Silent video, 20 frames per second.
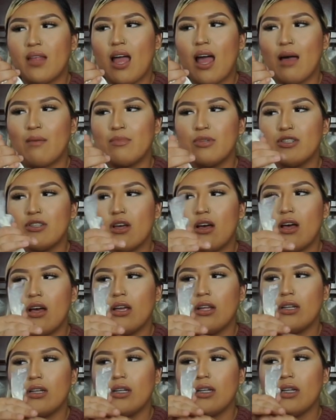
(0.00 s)

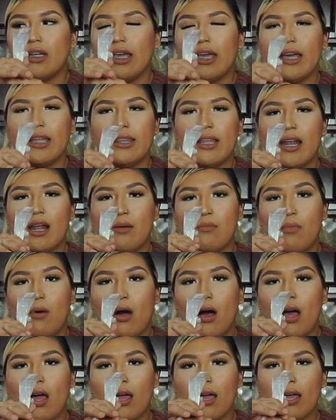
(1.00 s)
Amazon kit that I
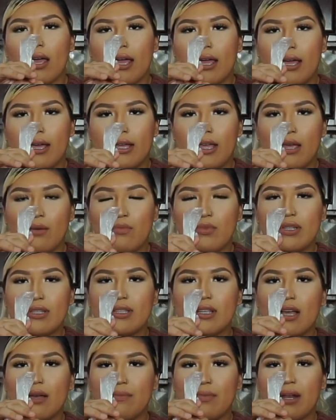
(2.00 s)
bought. It came with
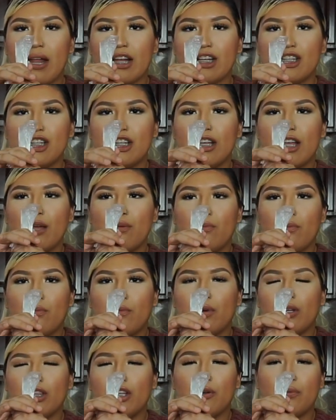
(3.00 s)
some and actually came
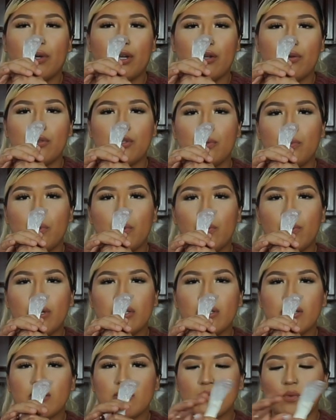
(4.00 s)
with the reusable
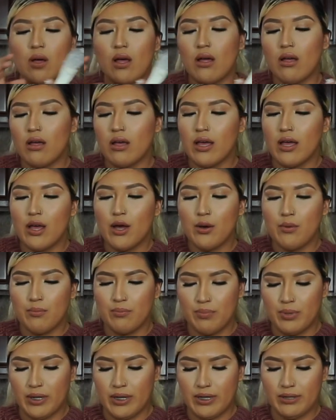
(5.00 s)
ones as well,
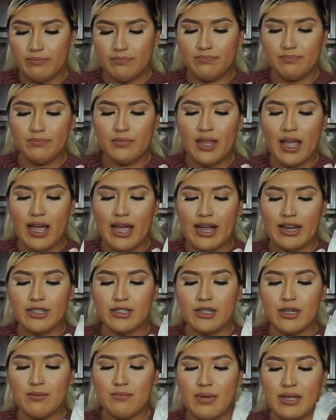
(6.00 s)
but I
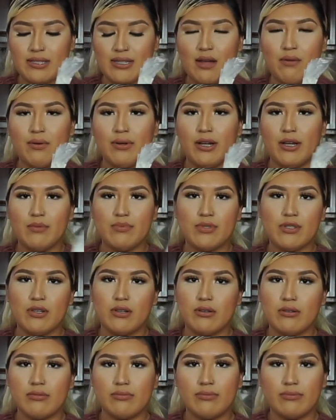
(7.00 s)
actually messed that one up,
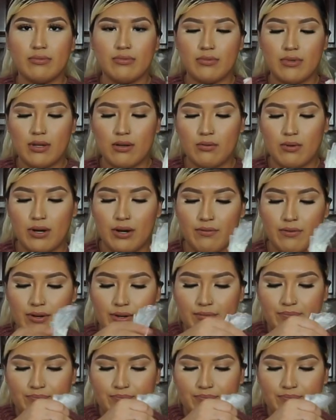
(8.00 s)
so whatever.